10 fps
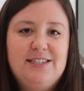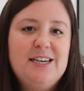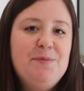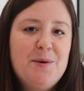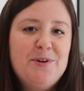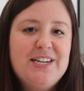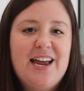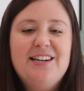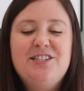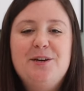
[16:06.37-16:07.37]
Tip number
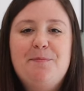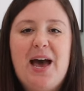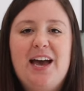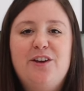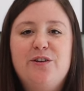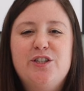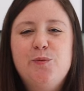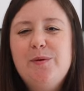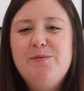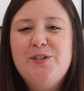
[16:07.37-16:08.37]
10 is to pack your
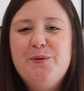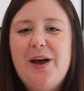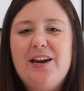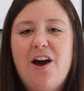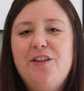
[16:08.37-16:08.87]
swimsuit and